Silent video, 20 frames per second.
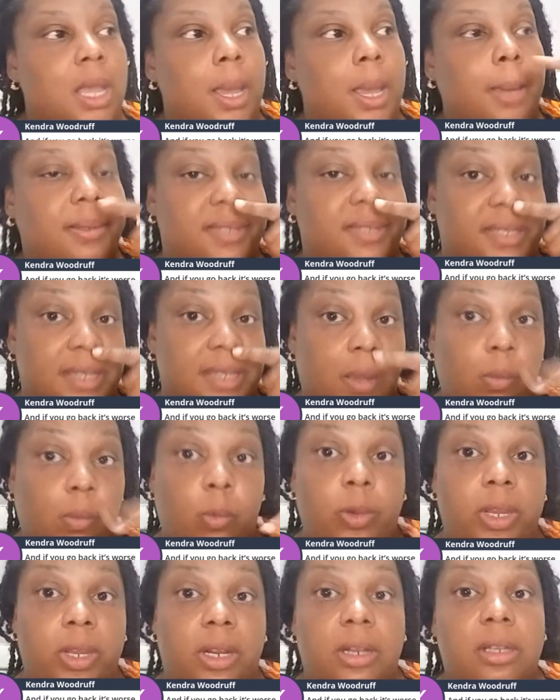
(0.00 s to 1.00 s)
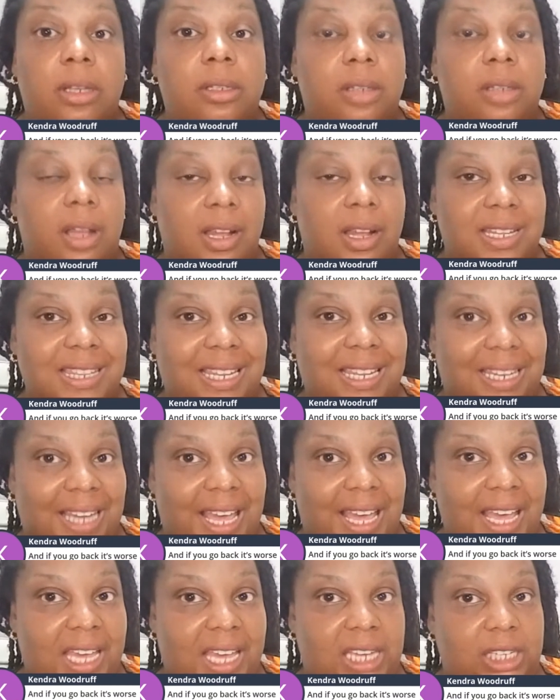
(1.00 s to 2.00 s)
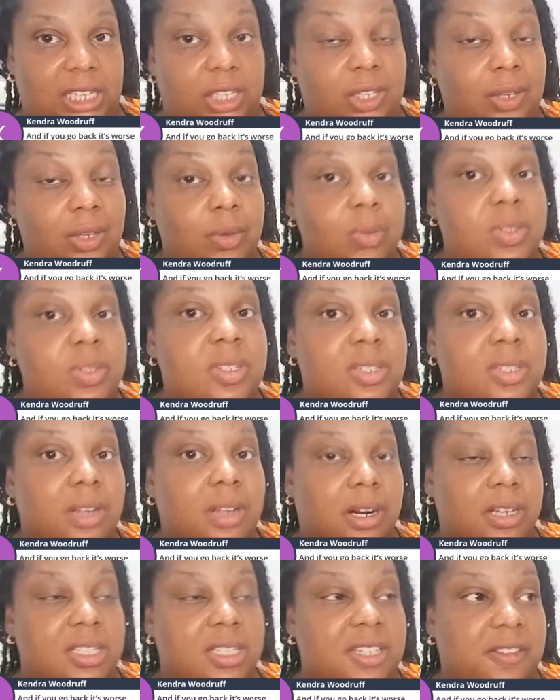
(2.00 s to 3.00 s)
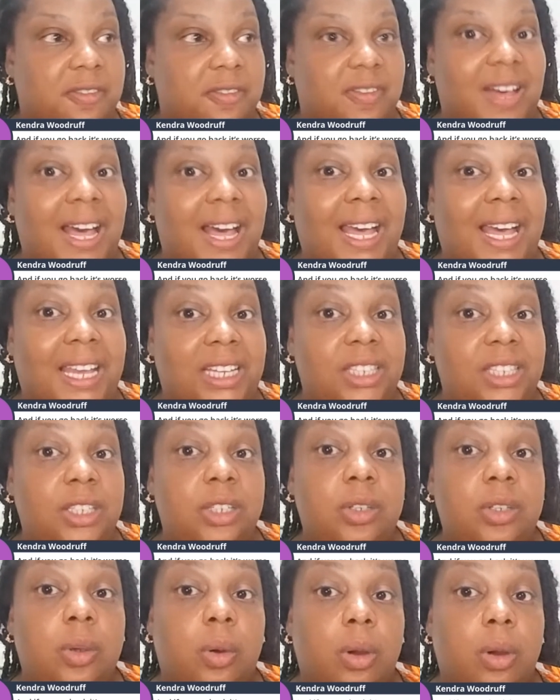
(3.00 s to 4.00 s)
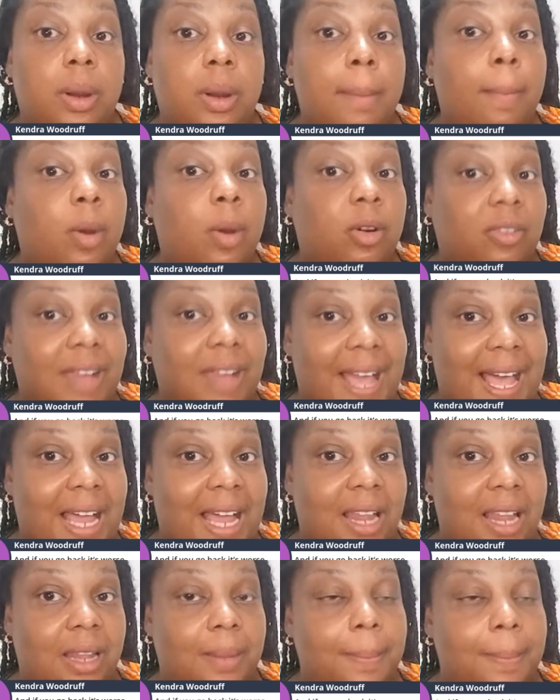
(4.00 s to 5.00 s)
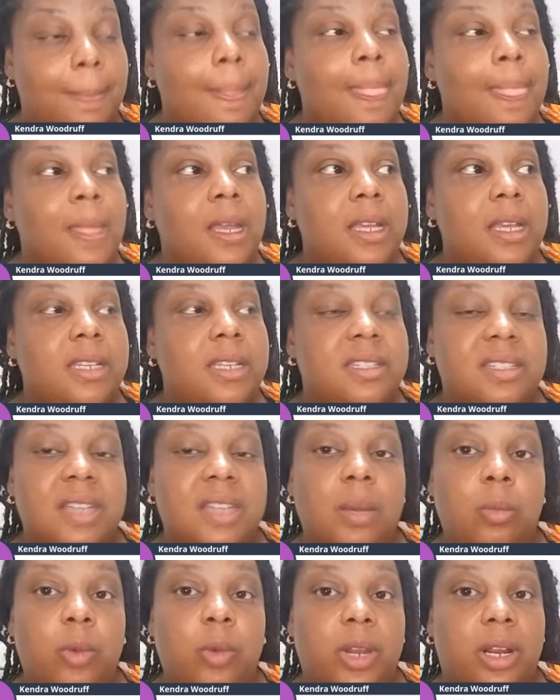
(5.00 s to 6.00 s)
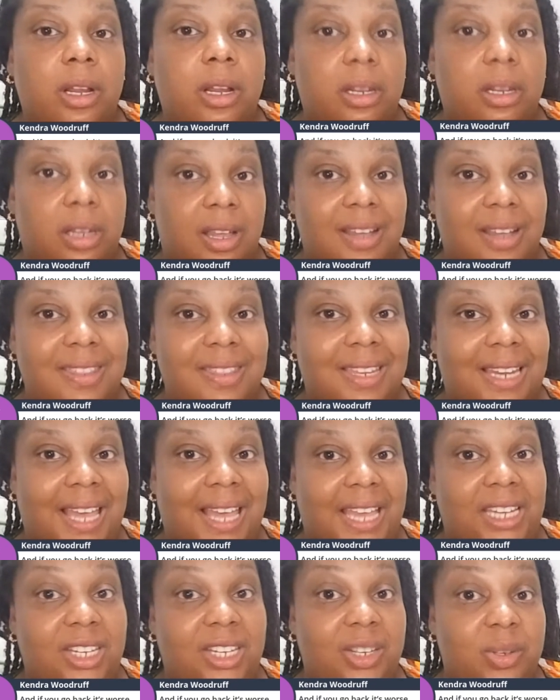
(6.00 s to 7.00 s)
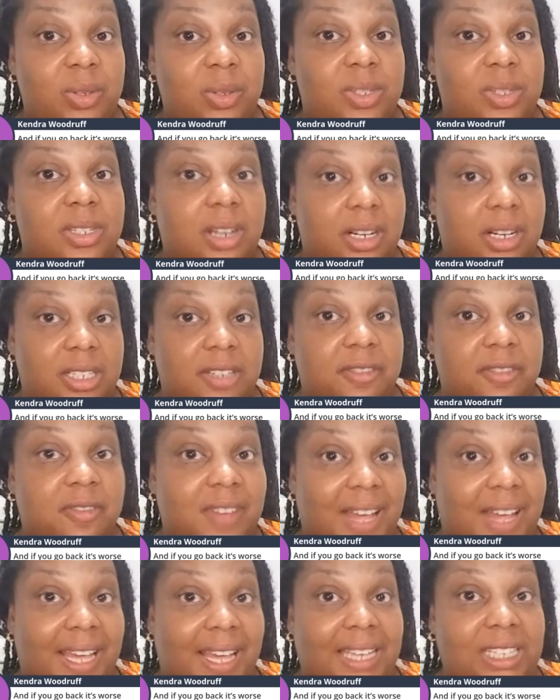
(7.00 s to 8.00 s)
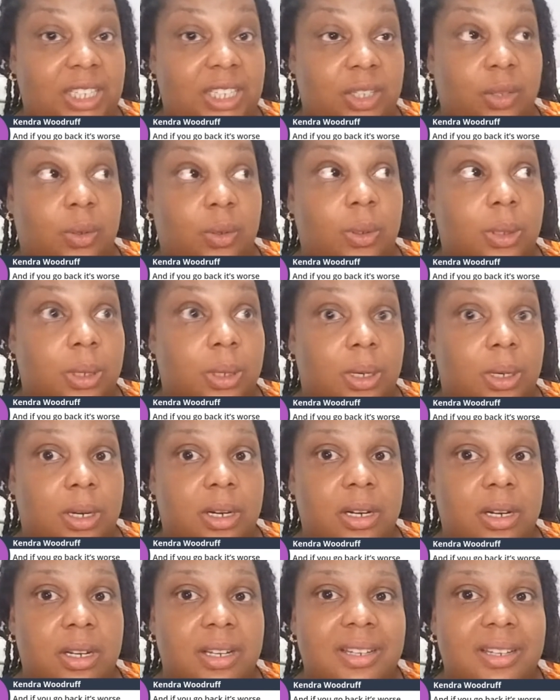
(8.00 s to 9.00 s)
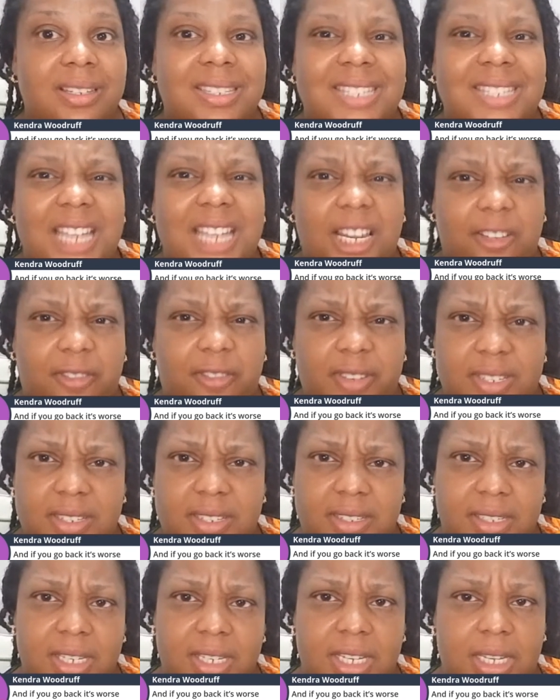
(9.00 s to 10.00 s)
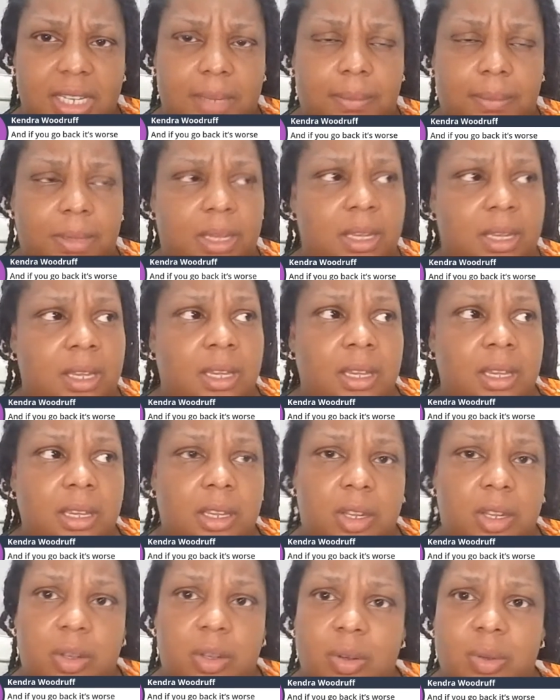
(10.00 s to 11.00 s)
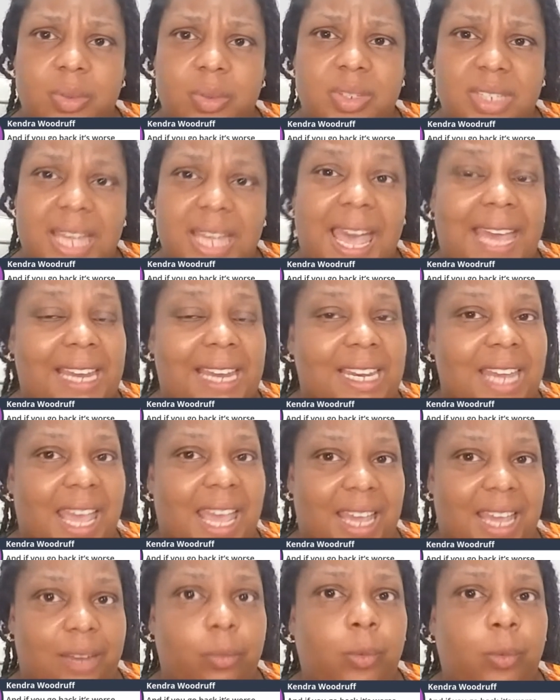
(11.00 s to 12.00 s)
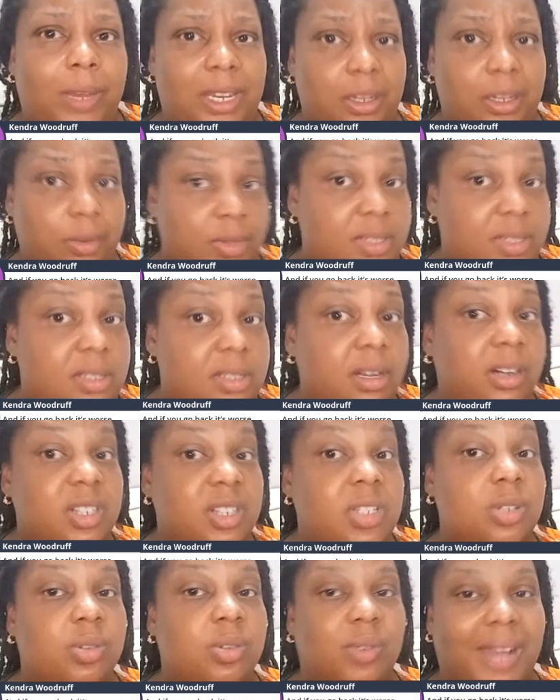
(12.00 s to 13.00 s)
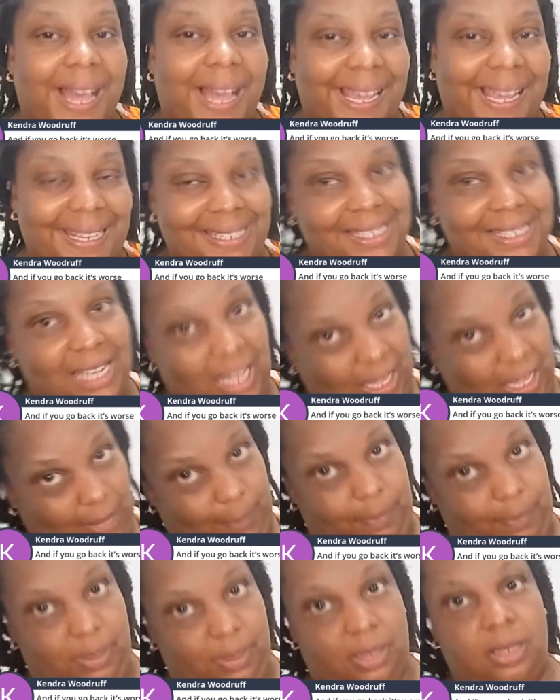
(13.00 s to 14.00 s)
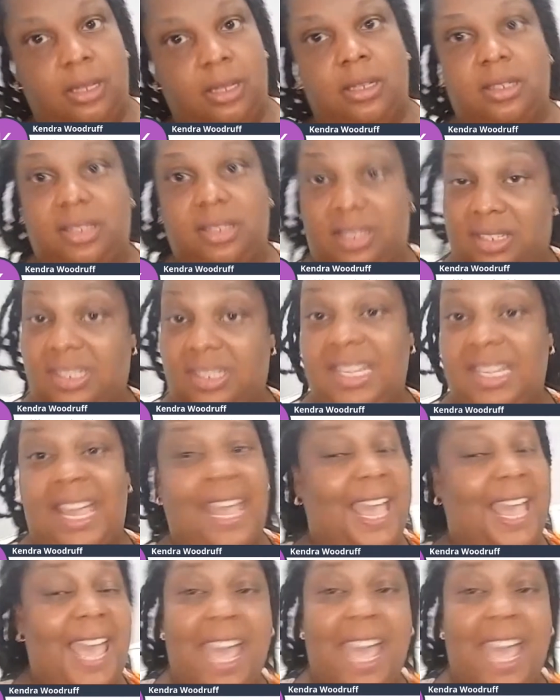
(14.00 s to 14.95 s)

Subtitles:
somewhere along the line, you start to find your morale. Somewhere along the line, you start to find your self-esteem, you know, and when you start to rise up to say,